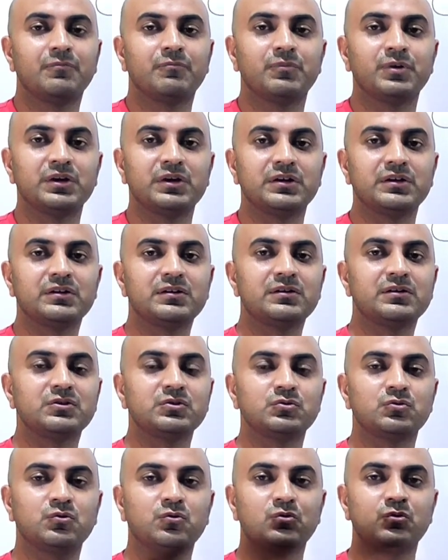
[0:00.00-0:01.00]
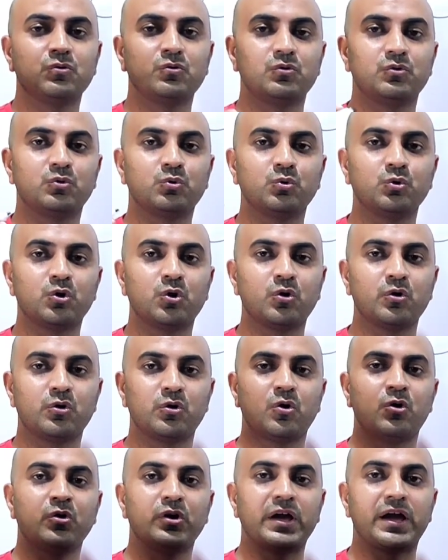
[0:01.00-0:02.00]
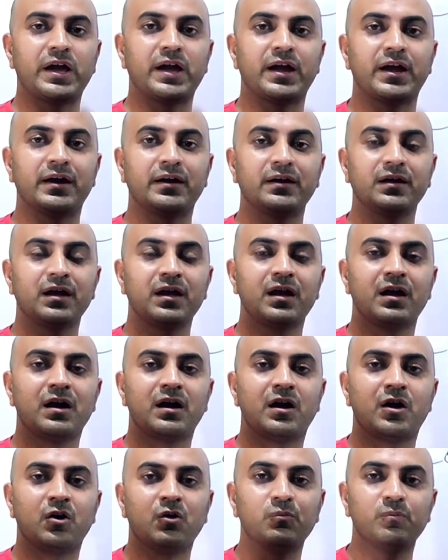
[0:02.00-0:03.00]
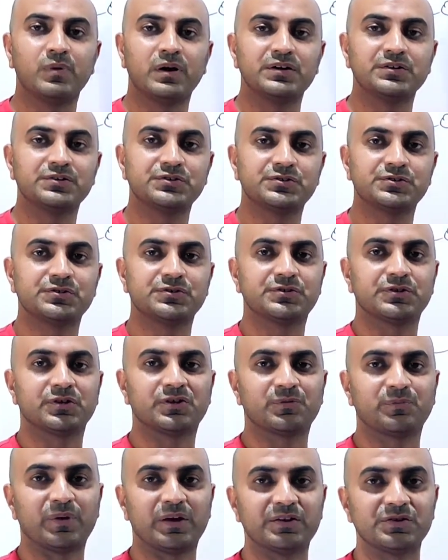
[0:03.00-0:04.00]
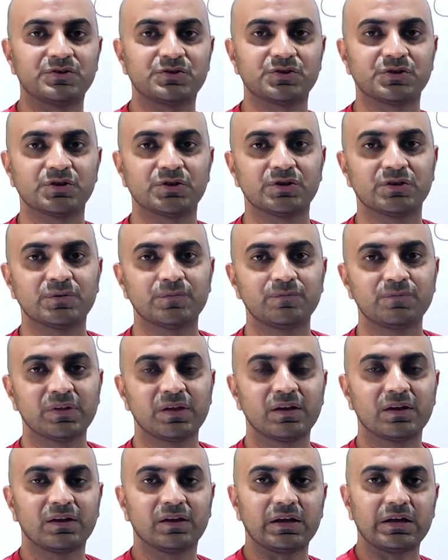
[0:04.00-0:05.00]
Mean you do not know that how much suspension